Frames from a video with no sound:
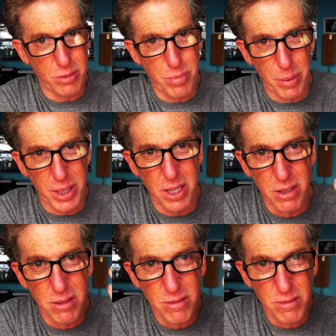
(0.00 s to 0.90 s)
pumpkin.
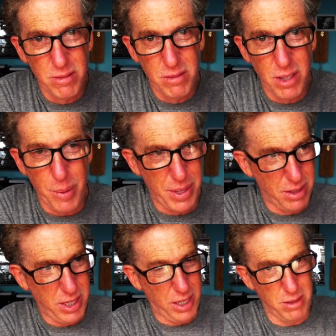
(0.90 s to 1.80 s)
I mean,
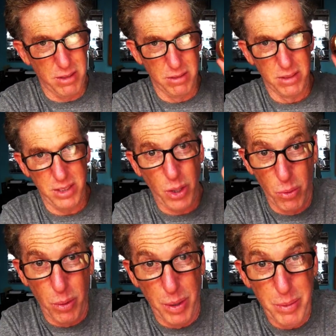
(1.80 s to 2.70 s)
it's like a
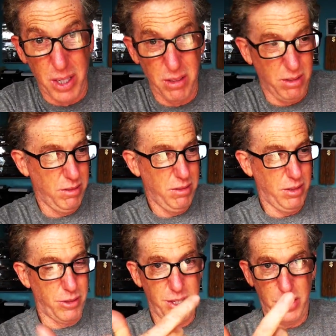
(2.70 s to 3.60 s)
real pumpkin
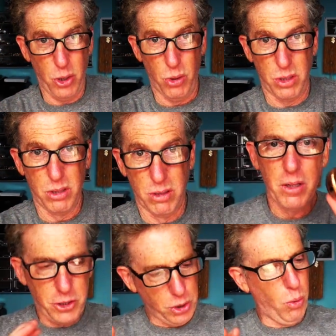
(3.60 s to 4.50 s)
underneath the gold.
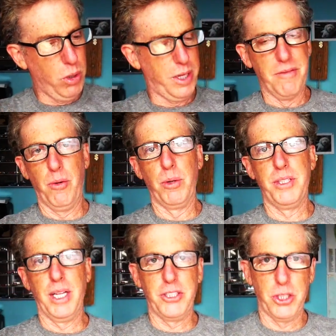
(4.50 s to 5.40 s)
So looking forward
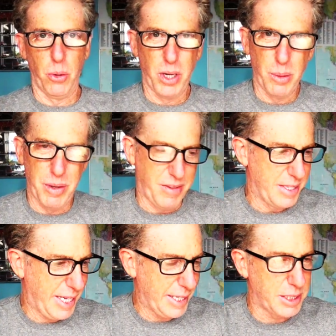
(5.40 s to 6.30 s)
to that show. Going to be
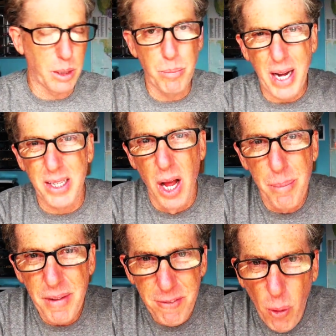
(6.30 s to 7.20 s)
fantastic. But
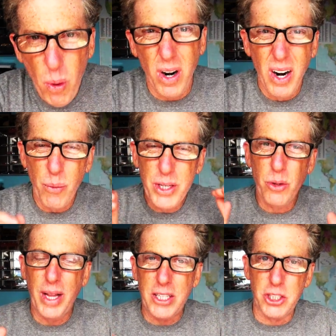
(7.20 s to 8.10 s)
before we
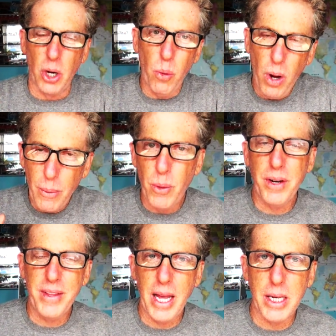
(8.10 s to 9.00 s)
do that show, I'm
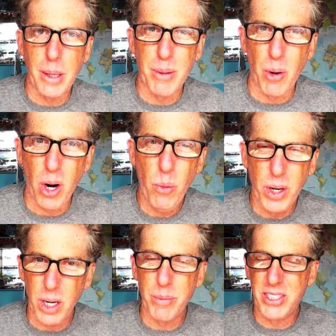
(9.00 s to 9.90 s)
going to the ABM tomorrow.
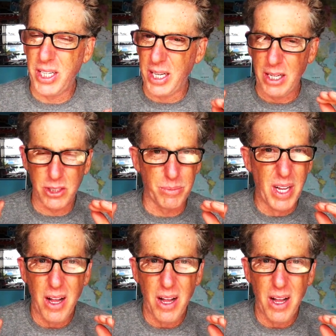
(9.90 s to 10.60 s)
We're going to be checking out some